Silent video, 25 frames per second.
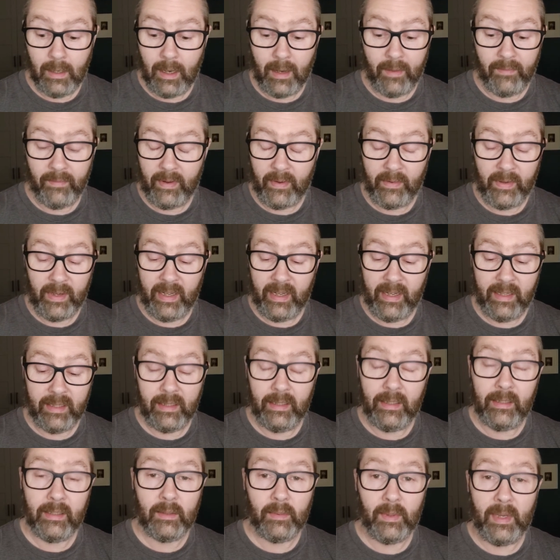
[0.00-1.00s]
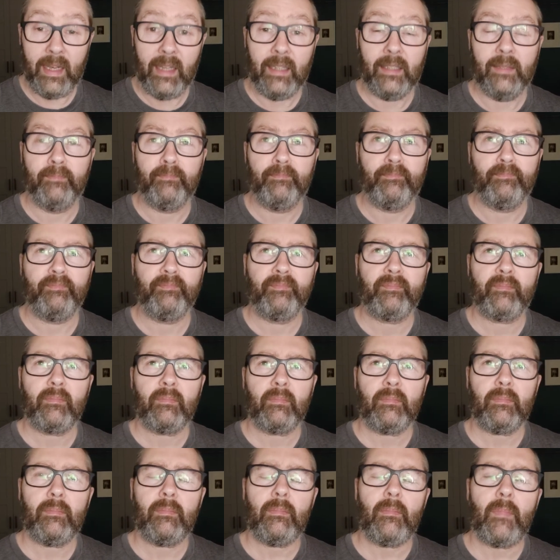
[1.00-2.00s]
I'm very easily swayed.
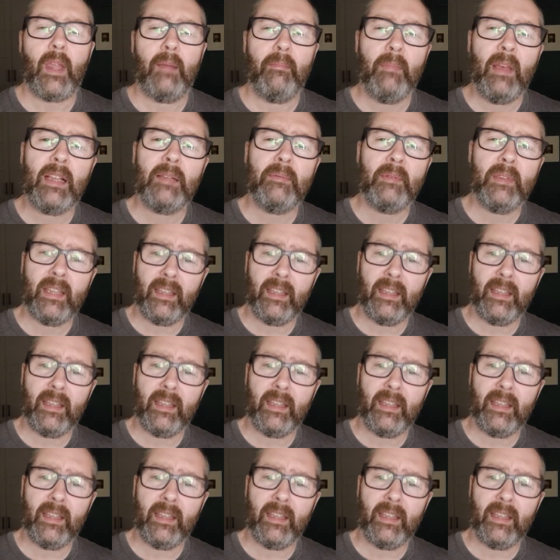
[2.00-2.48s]
Makes